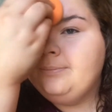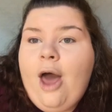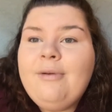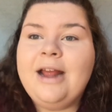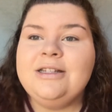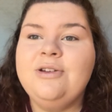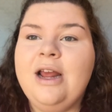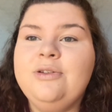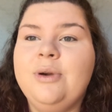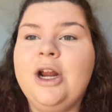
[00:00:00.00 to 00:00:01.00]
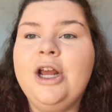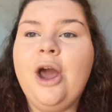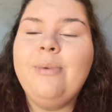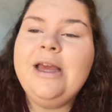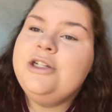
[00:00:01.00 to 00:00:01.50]
Alright, so next we're going to
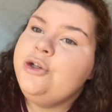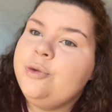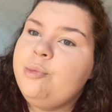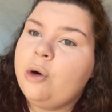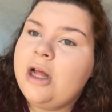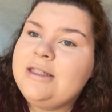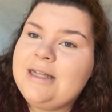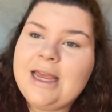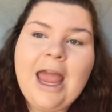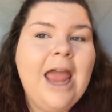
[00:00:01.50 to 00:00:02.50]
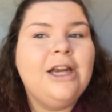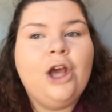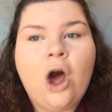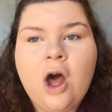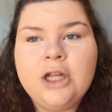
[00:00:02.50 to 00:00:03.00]
go into bronzing and
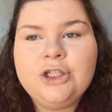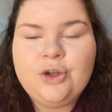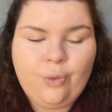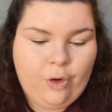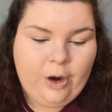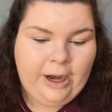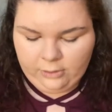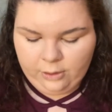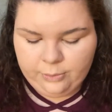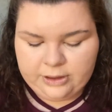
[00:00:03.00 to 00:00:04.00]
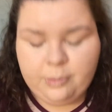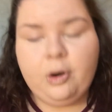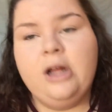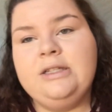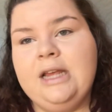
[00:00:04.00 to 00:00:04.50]
contouring. With the
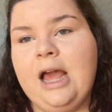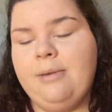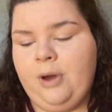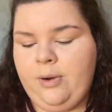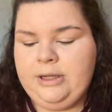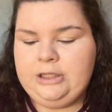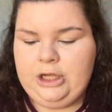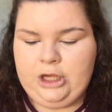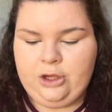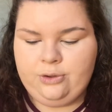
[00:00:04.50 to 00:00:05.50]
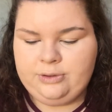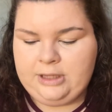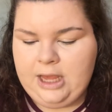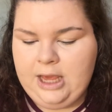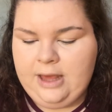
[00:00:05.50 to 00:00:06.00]
bronzing, I'm going to use
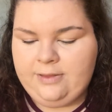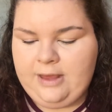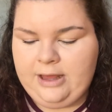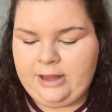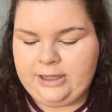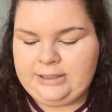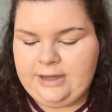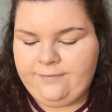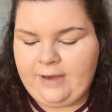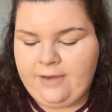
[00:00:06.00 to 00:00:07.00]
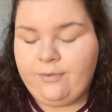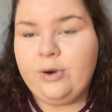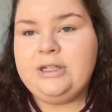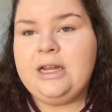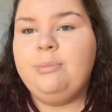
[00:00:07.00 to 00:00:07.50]
the Luxie
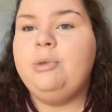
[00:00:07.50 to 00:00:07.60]
514